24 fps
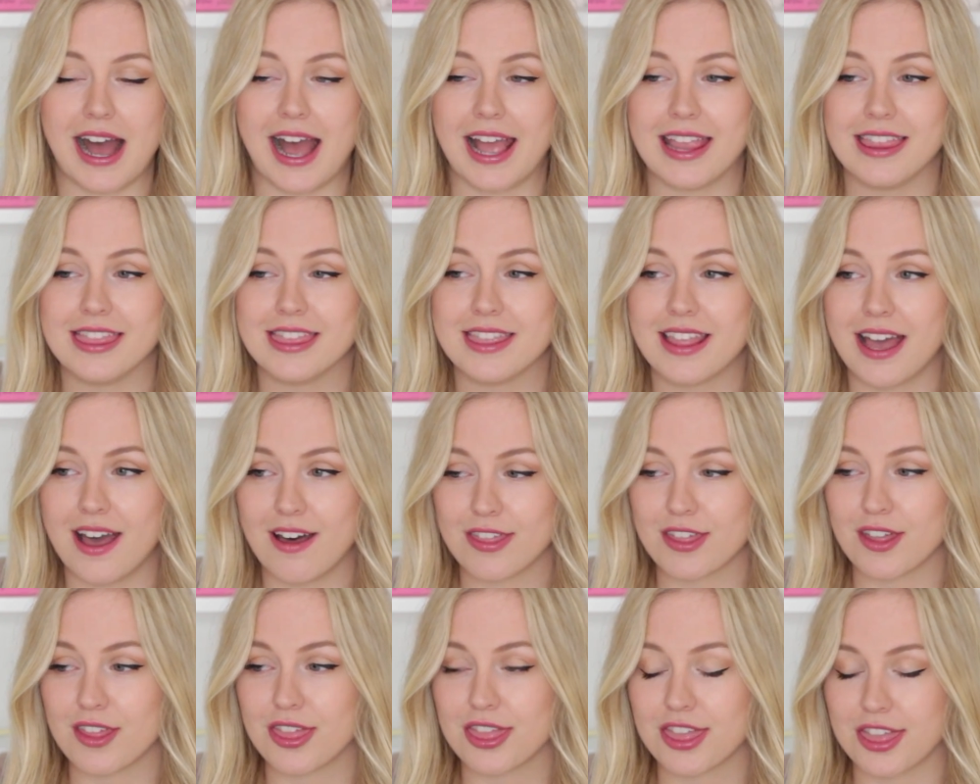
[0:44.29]
I
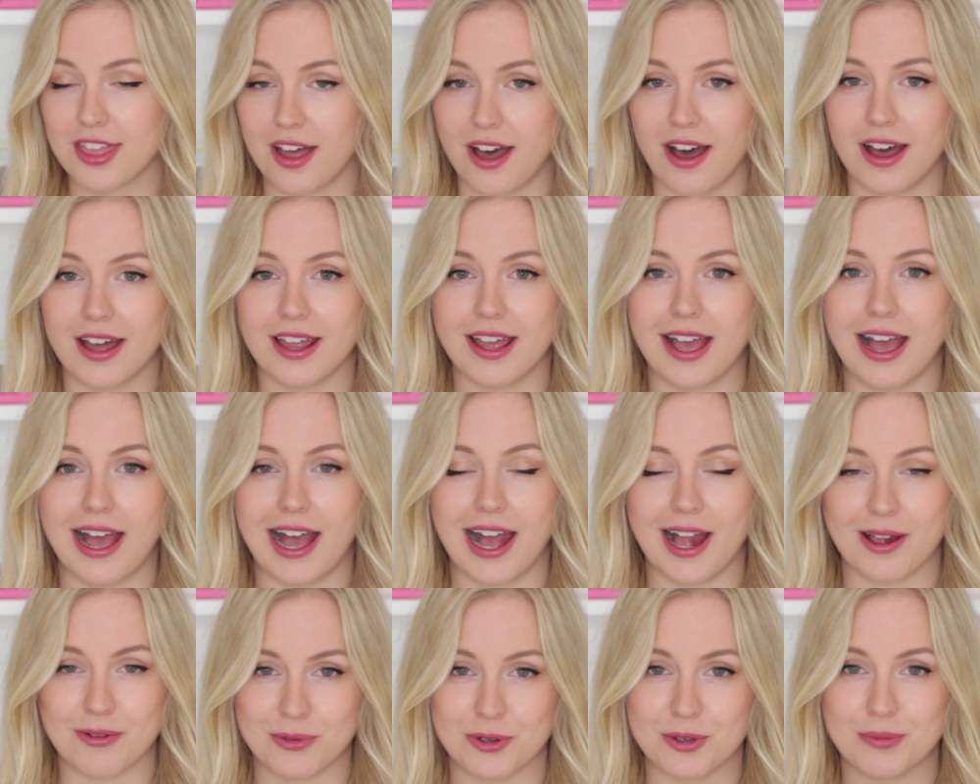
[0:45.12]
never thought
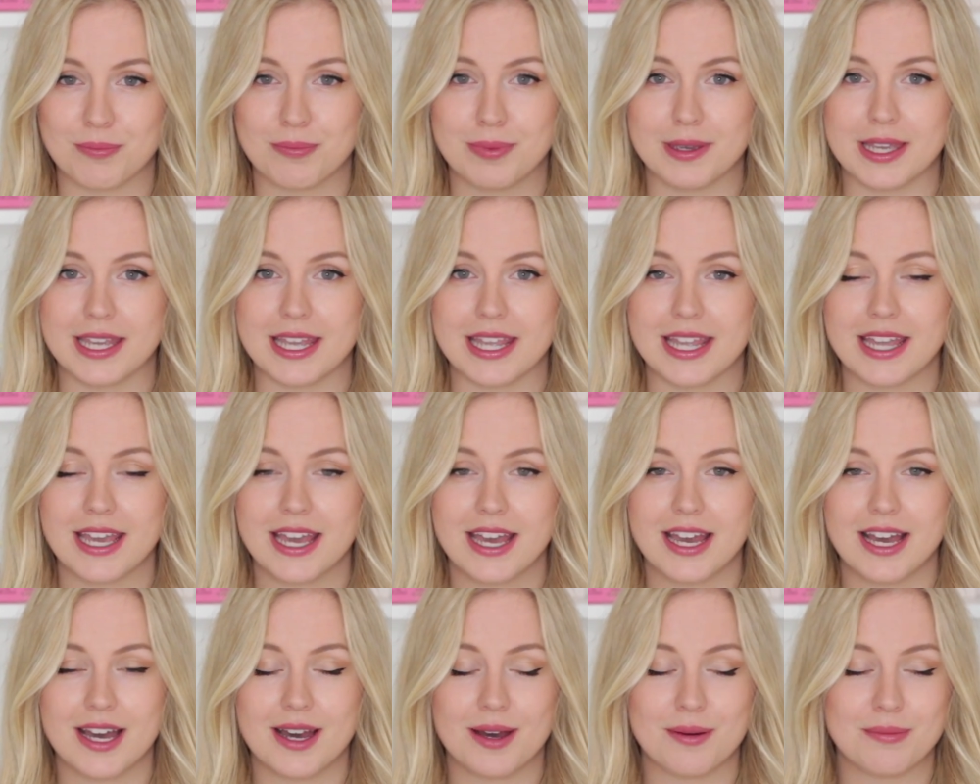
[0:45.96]
I would be,
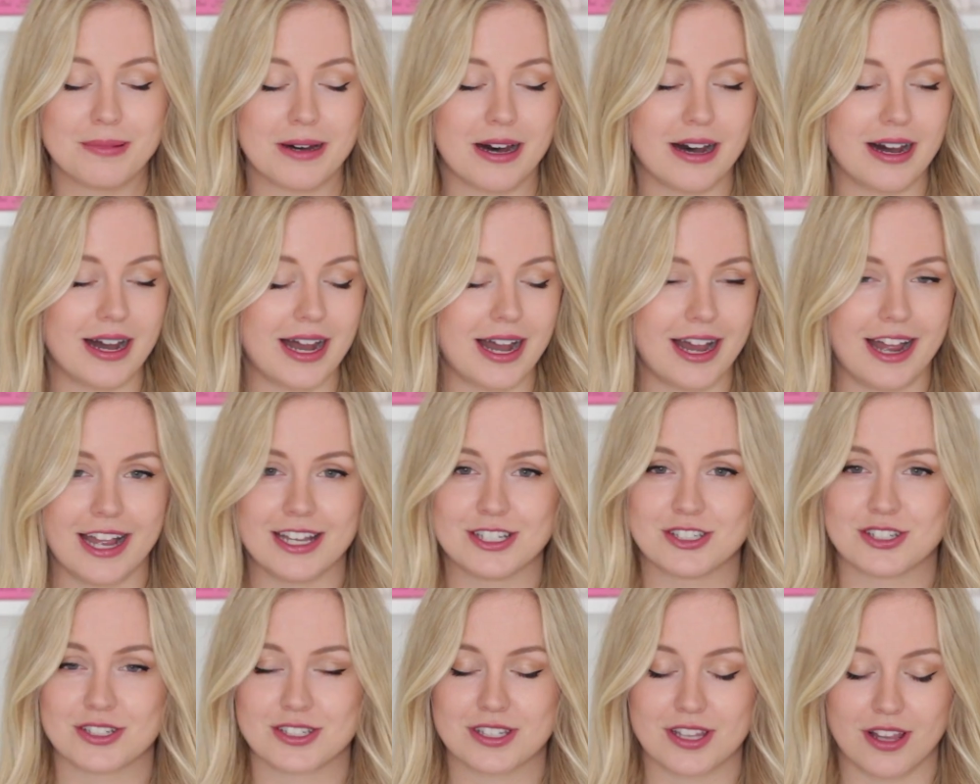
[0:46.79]
but I
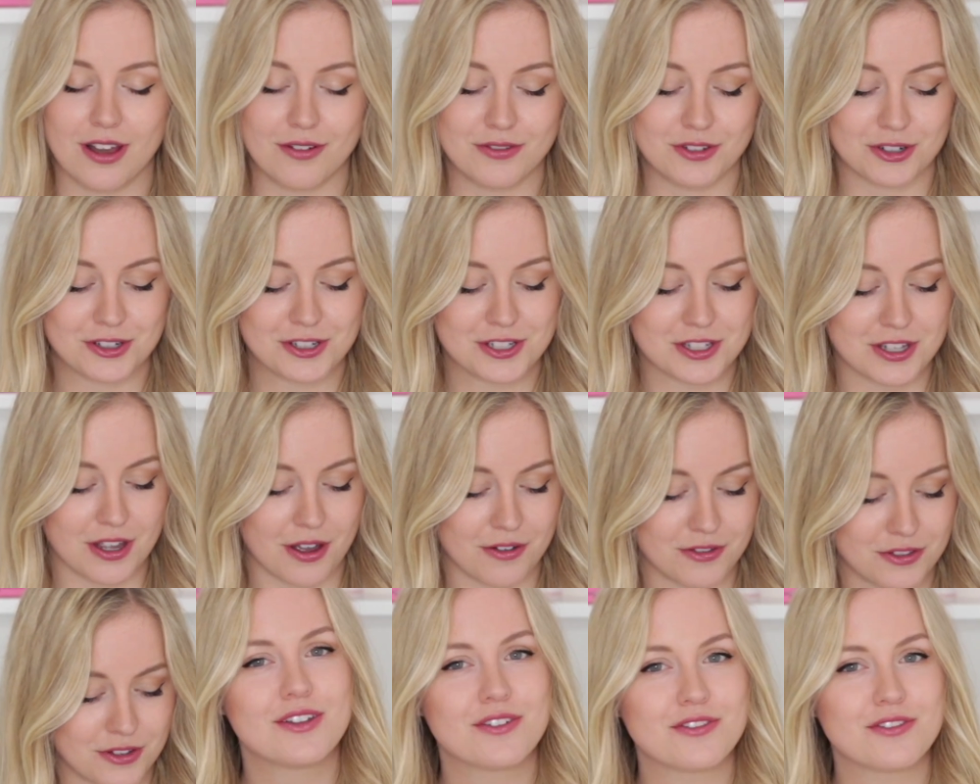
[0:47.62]
just love their stuff.